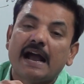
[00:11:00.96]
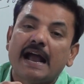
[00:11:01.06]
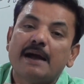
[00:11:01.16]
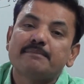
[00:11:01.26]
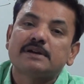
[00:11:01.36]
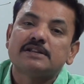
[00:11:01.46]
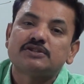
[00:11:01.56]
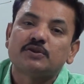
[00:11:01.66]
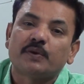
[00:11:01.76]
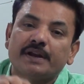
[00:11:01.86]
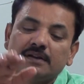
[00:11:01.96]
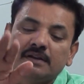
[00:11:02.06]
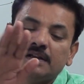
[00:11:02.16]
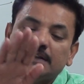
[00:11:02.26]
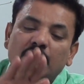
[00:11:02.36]
I am considering
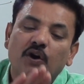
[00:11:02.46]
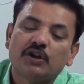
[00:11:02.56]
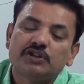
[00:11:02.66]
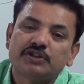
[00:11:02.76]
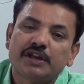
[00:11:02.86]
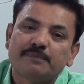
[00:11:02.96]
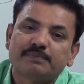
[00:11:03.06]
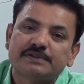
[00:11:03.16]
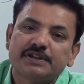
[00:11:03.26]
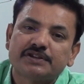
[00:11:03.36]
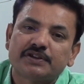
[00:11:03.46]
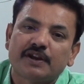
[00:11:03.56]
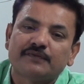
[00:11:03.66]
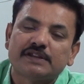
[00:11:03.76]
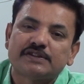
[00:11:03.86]
the original position
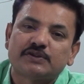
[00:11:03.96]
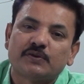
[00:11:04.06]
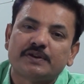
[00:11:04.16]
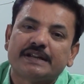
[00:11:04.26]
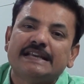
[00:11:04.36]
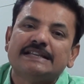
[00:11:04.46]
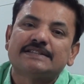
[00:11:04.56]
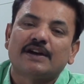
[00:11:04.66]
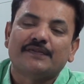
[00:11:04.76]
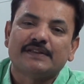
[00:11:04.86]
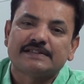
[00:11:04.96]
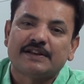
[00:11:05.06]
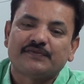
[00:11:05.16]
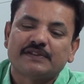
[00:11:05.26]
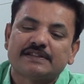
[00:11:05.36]
of the stone is on the
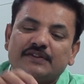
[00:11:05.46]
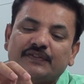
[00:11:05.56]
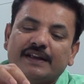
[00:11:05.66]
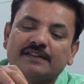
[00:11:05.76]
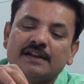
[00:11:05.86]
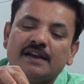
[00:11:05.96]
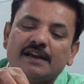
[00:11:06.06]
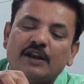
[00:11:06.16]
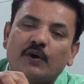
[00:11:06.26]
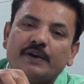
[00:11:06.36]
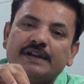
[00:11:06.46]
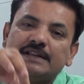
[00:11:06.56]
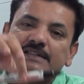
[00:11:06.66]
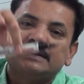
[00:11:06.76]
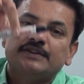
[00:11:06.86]
surface of earth. Now it
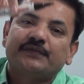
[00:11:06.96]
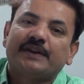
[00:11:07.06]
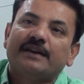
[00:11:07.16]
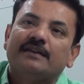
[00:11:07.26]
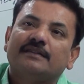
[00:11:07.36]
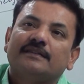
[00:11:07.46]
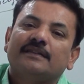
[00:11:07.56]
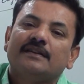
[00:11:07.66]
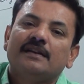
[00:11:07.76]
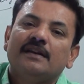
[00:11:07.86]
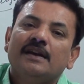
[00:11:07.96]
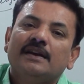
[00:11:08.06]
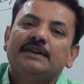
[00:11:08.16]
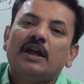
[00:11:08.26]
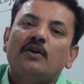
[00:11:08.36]
is lifted.
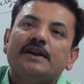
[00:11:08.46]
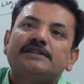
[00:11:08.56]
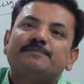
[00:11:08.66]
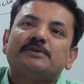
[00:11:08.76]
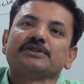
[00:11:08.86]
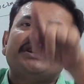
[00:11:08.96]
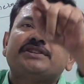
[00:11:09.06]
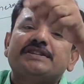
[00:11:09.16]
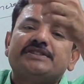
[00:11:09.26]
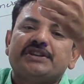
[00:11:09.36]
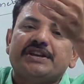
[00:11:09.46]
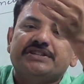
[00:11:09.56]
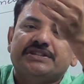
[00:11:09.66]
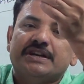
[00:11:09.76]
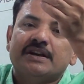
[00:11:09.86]
Now its position
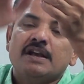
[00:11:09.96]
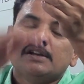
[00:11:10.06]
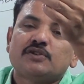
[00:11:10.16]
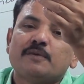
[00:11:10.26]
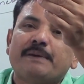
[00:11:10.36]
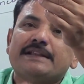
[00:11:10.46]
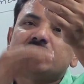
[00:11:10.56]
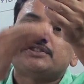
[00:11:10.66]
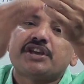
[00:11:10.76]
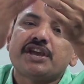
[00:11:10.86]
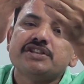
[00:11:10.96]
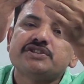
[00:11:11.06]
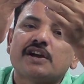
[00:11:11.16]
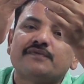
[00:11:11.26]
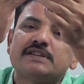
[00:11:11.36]
changed. So by the change
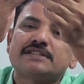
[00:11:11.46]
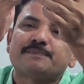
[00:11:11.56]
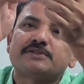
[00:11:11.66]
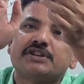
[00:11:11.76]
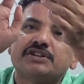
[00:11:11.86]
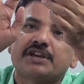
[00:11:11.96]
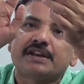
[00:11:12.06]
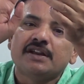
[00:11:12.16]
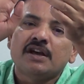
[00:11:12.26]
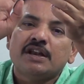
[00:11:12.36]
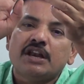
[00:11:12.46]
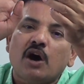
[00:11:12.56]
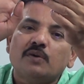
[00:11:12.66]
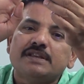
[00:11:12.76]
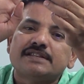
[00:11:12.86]
of this position,
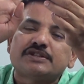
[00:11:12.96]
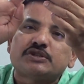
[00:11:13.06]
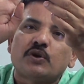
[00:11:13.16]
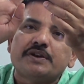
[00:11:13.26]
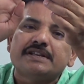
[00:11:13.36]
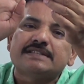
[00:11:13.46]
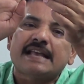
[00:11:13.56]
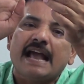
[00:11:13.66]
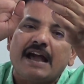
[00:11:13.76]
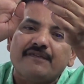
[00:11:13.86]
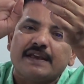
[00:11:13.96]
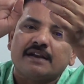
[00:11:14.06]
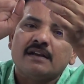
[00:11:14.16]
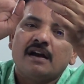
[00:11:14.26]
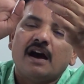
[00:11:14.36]
now this stone is having